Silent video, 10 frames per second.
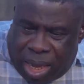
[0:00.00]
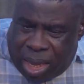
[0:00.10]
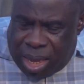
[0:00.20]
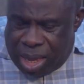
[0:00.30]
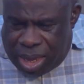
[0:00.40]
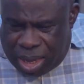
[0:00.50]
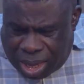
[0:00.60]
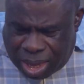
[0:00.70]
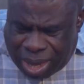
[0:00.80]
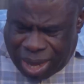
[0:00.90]

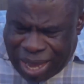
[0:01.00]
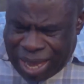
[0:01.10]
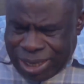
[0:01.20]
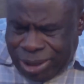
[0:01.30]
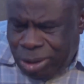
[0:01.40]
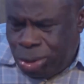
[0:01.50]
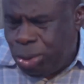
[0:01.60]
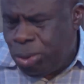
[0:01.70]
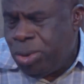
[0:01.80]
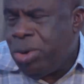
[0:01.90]
I
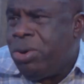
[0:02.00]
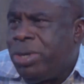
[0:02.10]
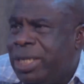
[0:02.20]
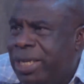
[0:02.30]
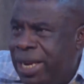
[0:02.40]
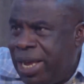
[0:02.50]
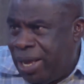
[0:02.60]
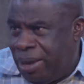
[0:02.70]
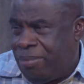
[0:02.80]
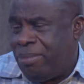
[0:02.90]
do know the
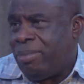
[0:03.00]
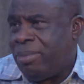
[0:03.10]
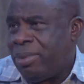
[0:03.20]
name,